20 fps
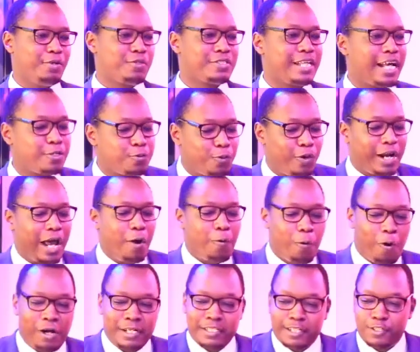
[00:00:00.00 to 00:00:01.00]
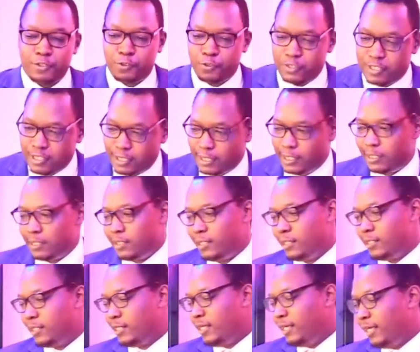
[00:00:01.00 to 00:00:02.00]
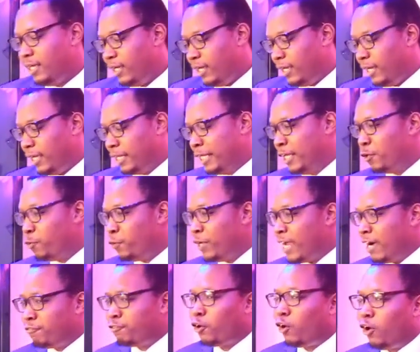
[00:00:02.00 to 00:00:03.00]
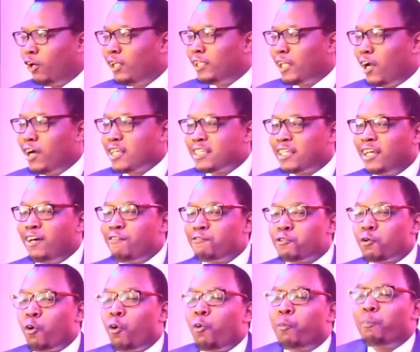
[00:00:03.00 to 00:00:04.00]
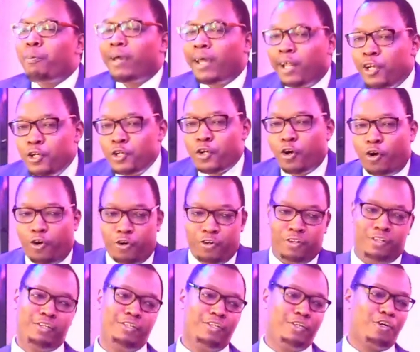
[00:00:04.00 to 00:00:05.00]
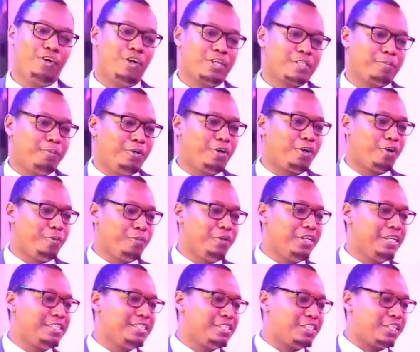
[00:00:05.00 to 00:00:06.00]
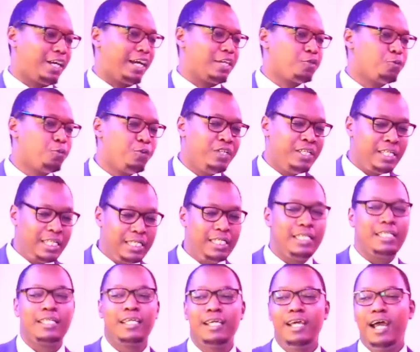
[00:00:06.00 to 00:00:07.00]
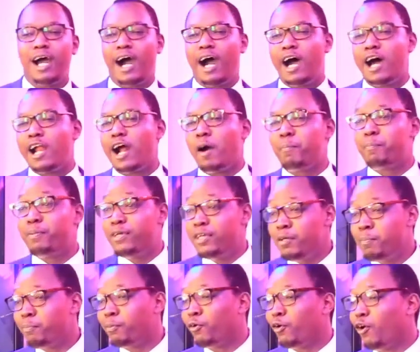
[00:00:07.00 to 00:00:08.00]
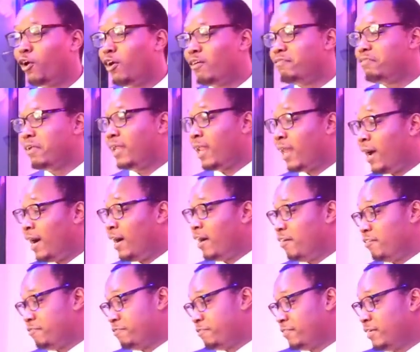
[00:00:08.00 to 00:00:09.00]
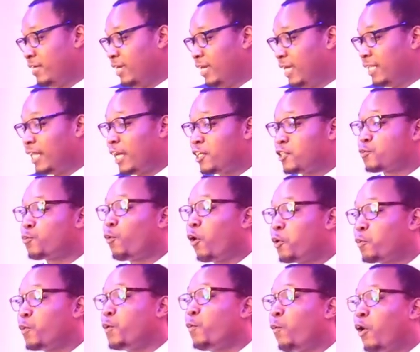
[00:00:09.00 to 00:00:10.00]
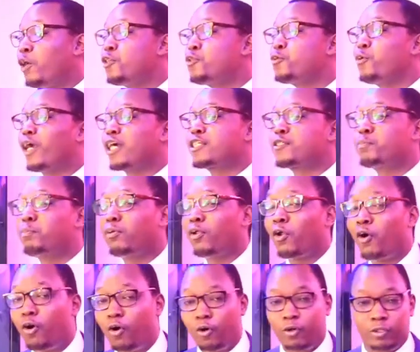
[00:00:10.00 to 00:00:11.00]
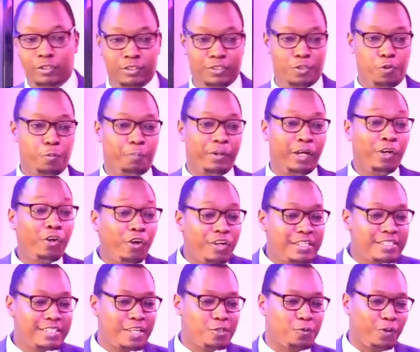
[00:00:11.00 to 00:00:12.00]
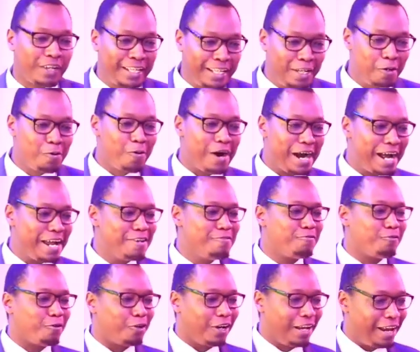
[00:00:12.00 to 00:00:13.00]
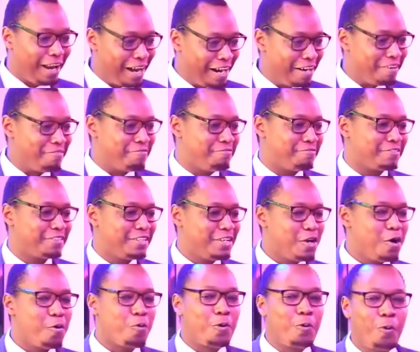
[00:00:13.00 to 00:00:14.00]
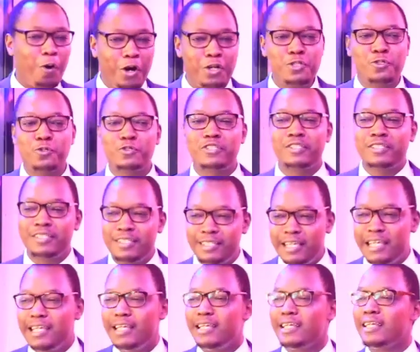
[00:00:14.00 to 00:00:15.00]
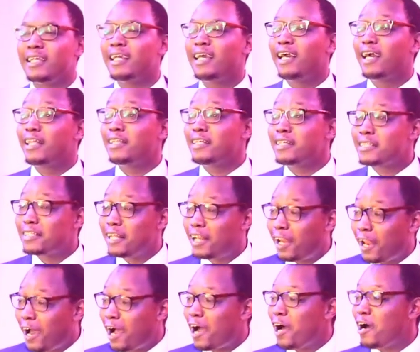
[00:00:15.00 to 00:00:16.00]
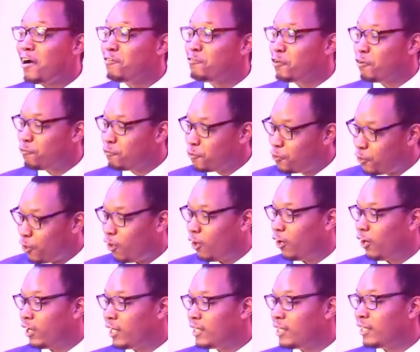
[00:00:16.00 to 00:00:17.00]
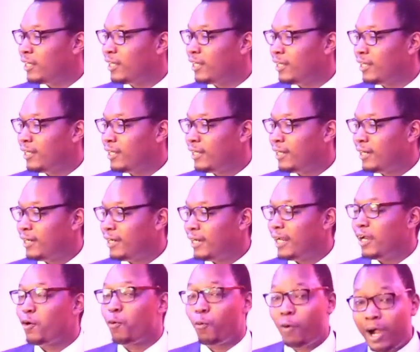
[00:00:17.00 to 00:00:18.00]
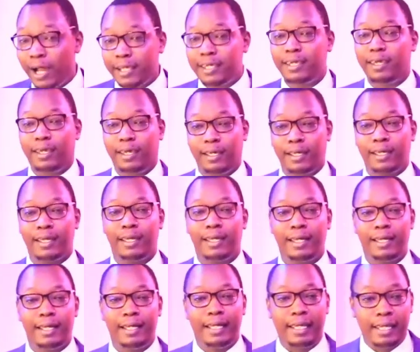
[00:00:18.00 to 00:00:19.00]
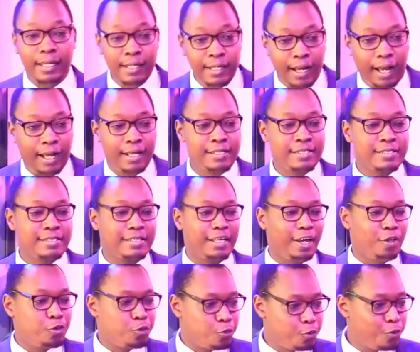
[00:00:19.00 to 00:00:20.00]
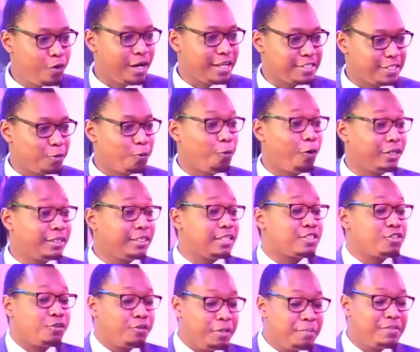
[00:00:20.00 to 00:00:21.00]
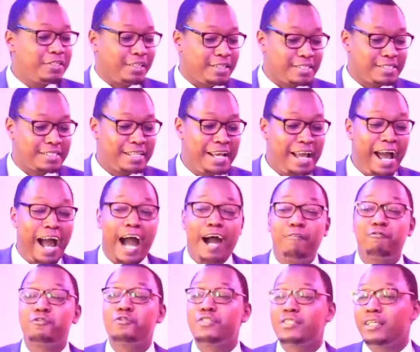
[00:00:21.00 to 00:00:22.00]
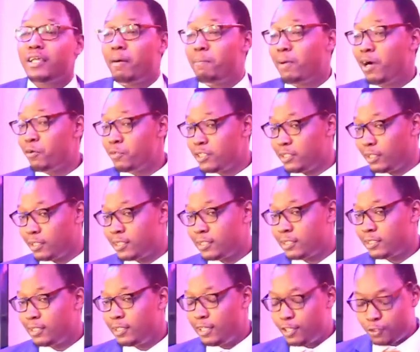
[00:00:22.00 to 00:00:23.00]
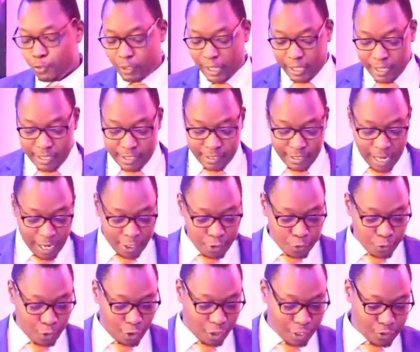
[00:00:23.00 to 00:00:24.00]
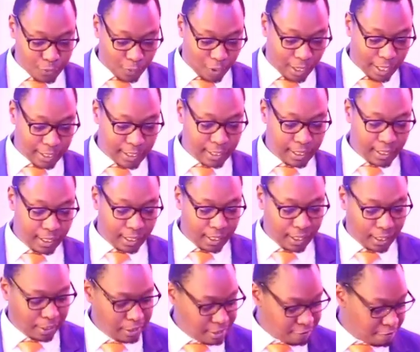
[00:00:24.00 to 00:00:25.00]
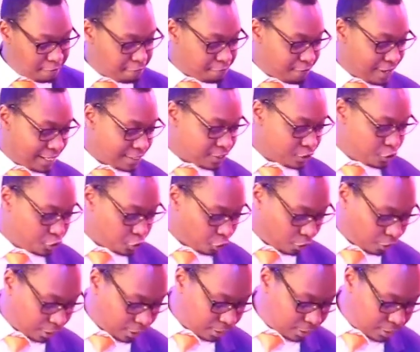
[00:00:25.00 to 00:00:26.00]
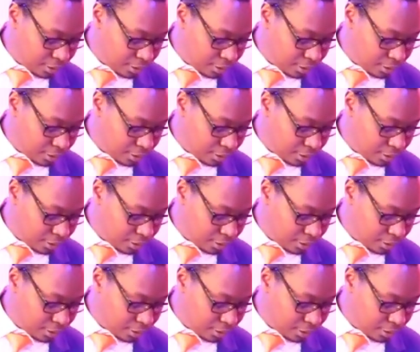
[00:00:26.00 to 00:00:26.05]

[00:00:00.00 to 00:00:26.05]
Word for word: Because that's what I want us to see. Indeed, we have called ourselves Upendo Gospel Community Church. We are a people of love. And that is what we want to explore. Upendo is the Swahili word for love. We want to see this love of God working in us and through us and what the scriptures have to say about it. And so let us turn to God's word in 1 John.